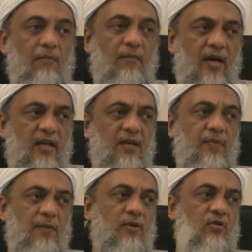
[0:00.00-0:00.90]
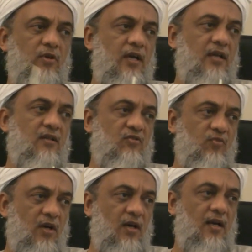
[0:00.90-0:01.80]
Many people today in this
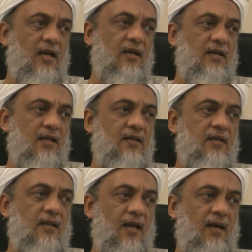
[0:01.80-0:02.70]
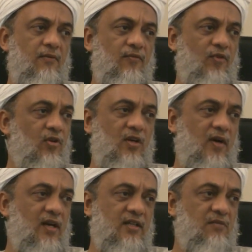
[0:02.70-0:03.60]
world are indulging in haram for only
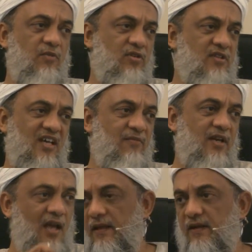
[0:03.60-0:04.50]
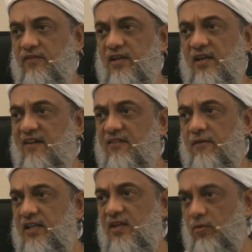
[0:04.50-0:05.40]
one reason because they have money. If they didn't have the
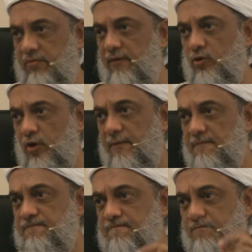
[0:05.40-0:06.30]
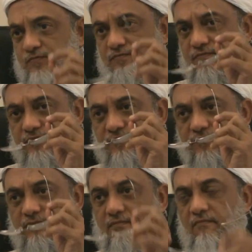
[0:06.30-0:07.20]
money, they wouldn't be able to do
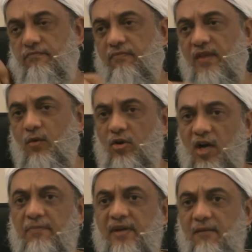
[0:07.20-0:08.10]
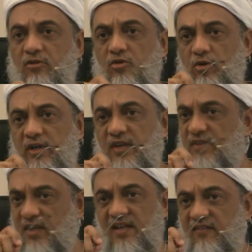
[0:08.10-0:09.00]
it. They would not be able to do it if
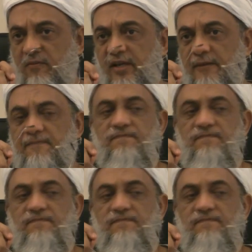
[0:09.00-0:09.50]
they didn't have the money.